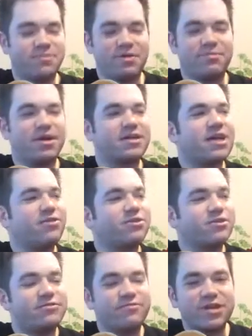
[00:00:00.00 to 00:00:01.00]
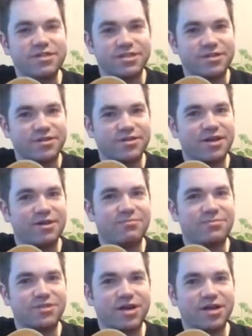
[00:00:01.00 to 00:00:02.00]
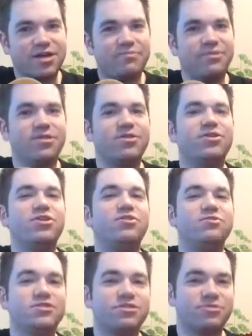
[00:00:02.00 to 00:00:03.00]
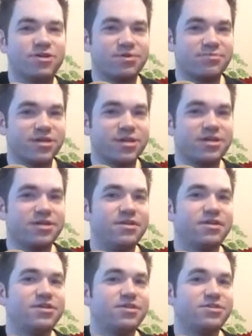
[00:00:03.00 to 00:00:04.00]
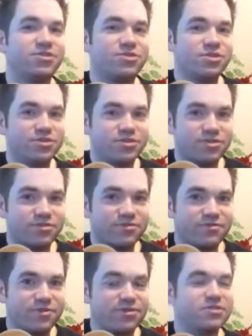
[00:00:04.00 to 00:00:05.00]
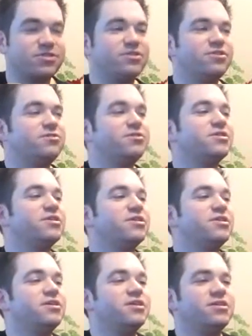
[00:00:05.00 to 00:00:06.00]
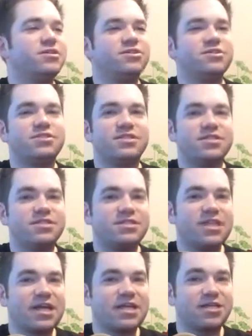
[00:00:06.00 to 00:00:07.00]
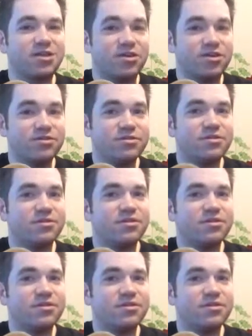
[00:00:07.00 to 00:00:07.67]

I'm not counting the frets here. I'm talking about the notes that we're going to pick. So here's the first note. Here's the second note.